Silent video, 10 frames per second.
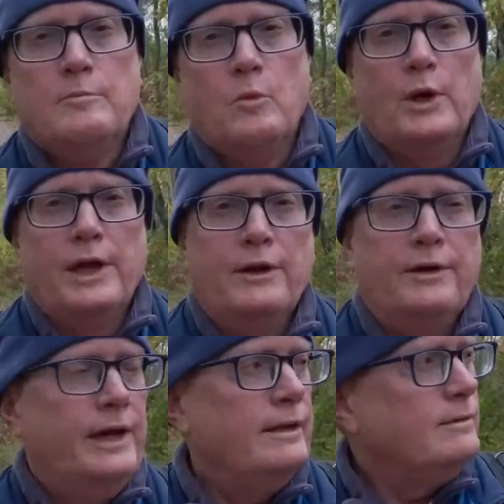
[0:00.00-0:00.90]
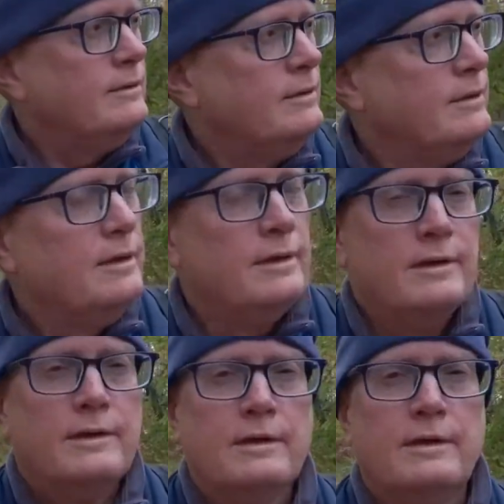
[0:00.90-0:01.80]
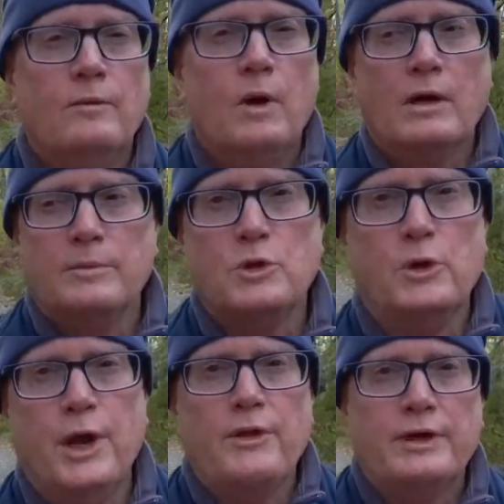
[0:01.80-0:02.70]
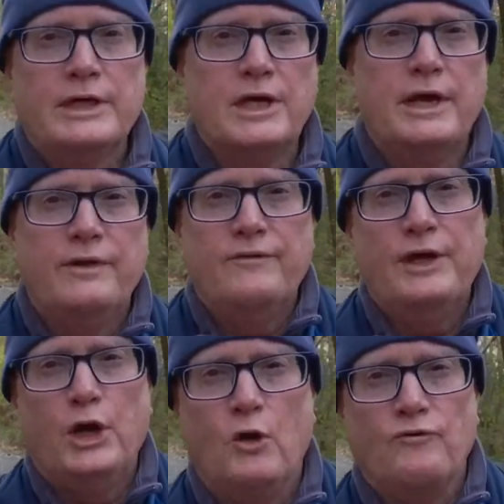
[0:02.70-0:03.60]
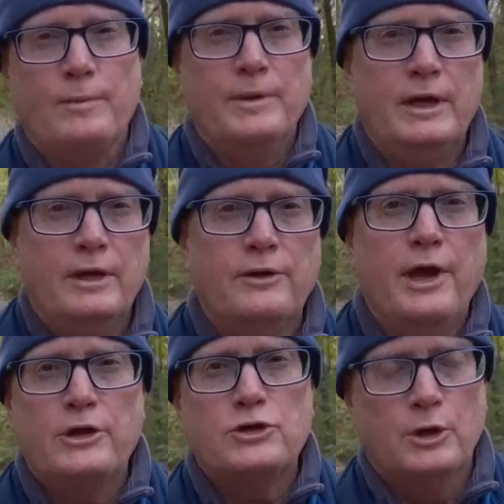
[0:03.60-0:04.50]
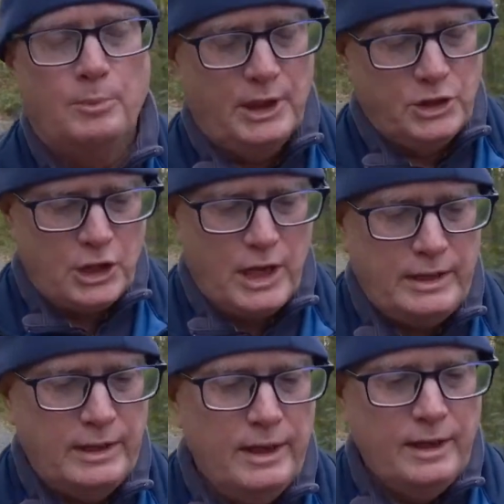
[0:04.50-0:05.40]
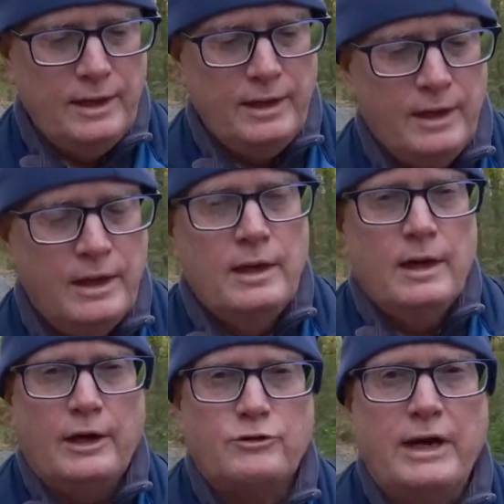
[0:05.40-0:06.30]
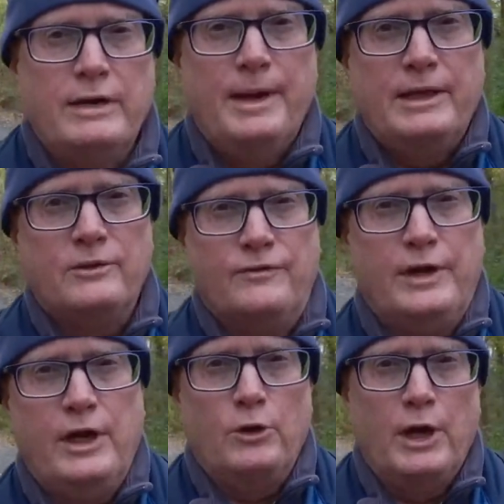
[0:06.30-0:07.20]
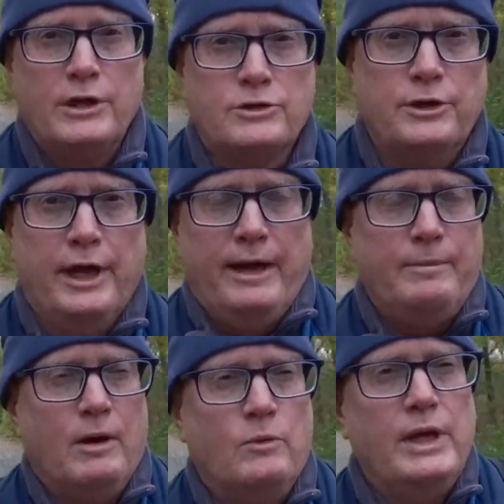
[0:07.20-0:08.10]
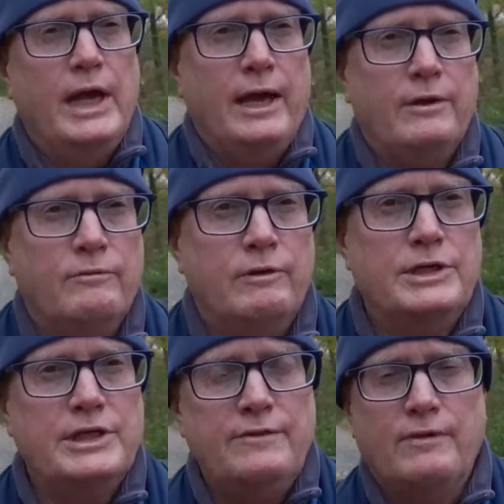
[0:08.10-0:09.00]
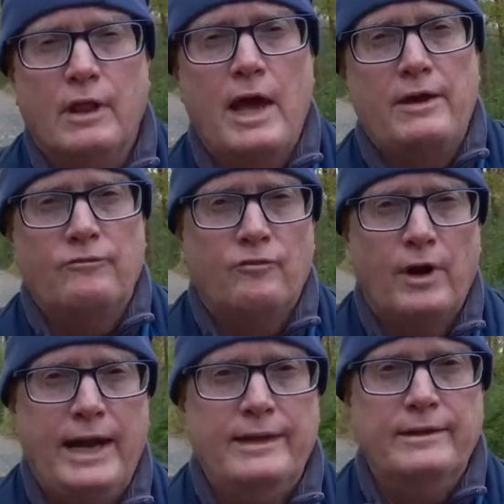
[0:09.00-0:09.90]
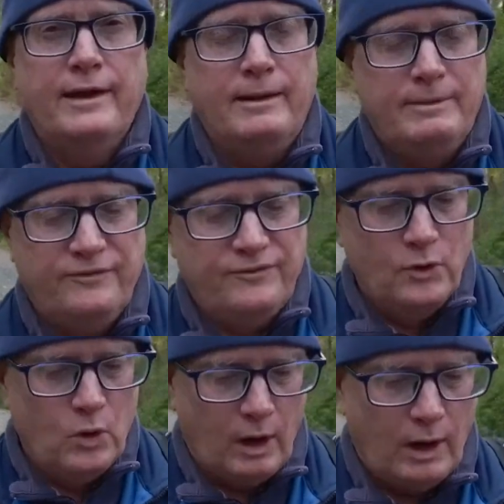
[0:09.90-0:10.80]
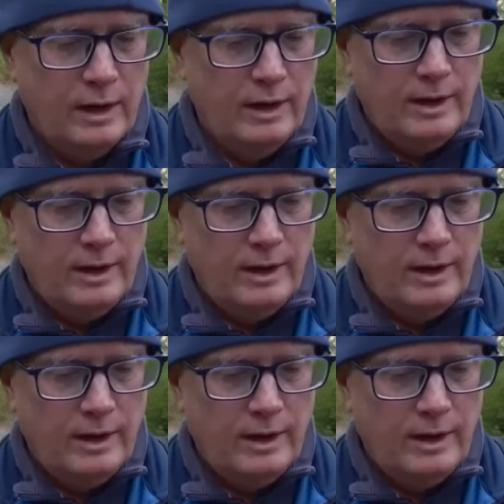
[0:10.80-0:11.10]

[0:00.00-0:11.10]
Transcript: Morning Internet. Welcome to another exciting video from the International Bigshot. I tried to make this video yesterday, but we had received a lot of rain the day before.